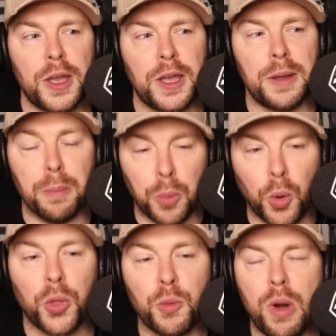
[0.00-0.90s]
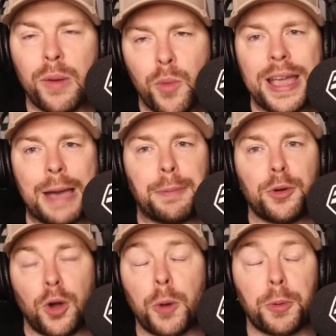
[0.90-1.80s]
in more than one way
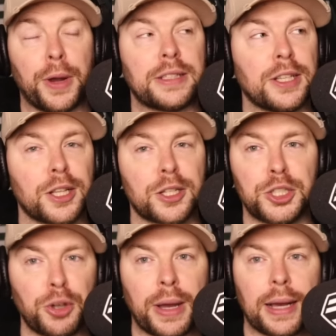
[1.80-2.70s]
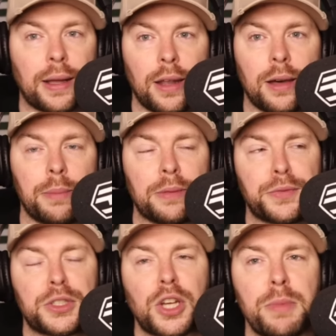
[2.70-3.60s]
operating like a giant club. And
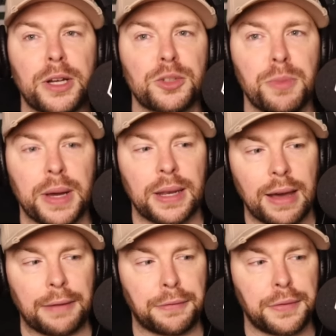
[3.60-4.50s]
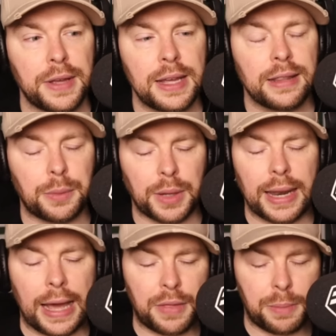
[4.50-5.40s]
for so much of my life, they would
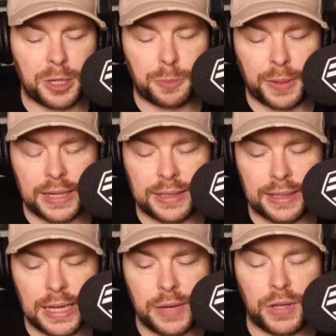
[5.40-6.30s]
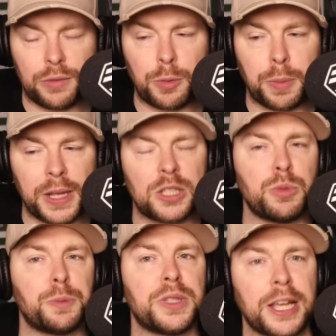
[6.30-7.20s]
allow their best players to leave and they'd replace them
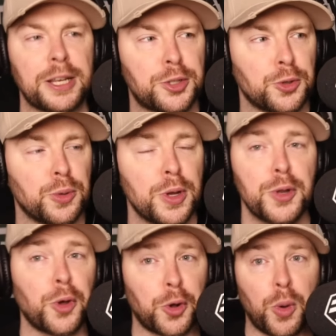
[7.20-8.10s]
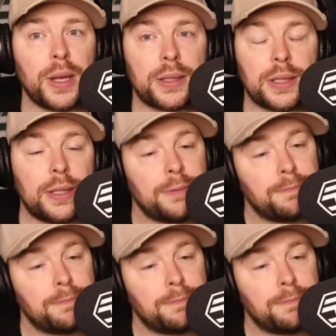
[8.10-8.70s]
with potential, not quality.